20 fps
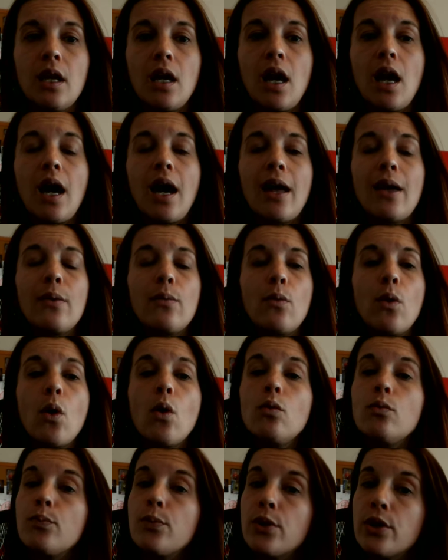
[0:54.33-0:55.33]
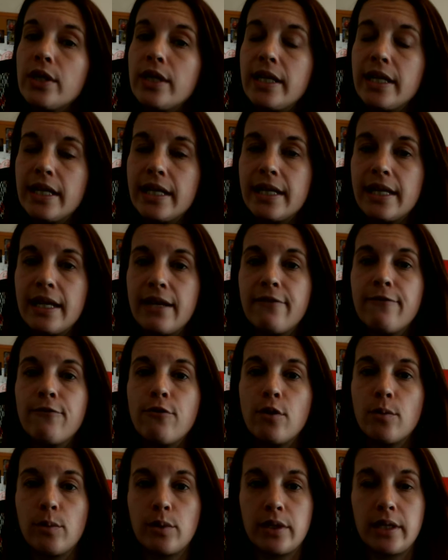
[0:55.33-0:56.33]
I won't put anything
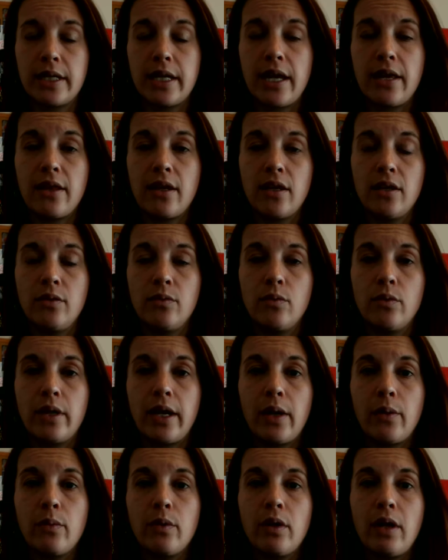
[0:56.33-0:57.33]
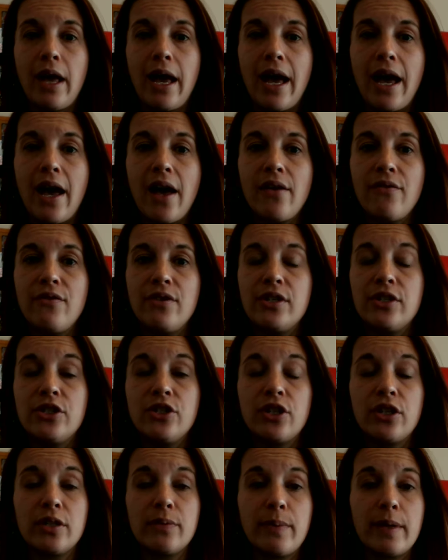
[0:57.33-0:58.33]
formal together. What I will have is
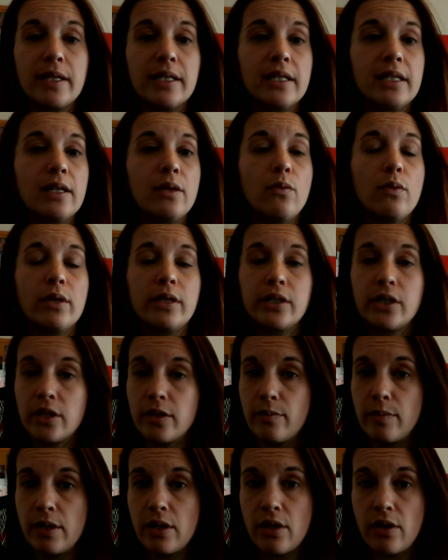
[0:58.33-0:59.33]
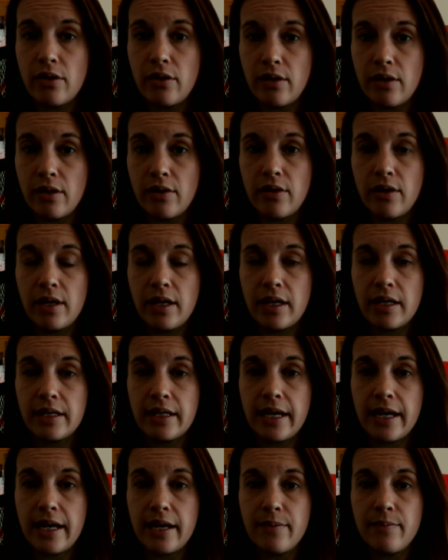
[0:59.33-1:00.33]
just basically what's going to be on the
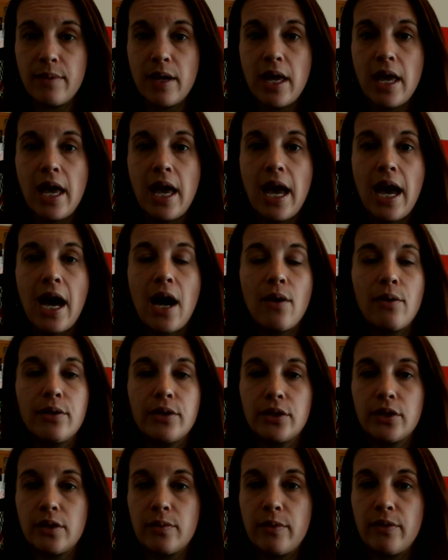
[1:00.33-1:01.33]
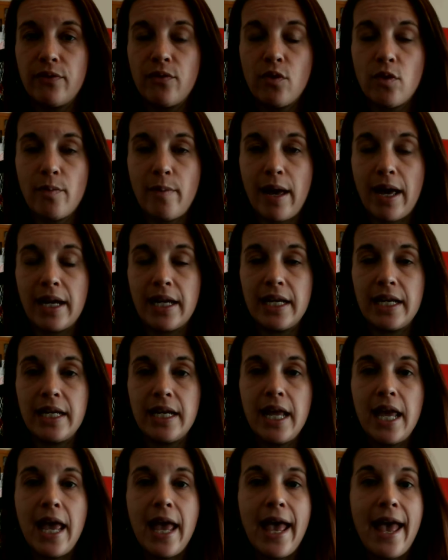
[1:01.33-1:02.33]
exam, how it's going to be formatted,
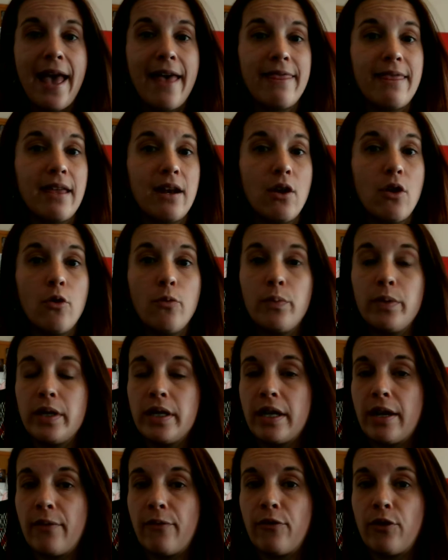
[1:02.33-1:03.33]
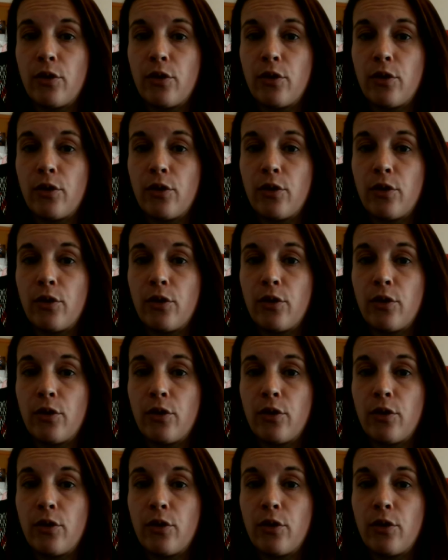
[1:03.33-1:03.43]
and then open it up for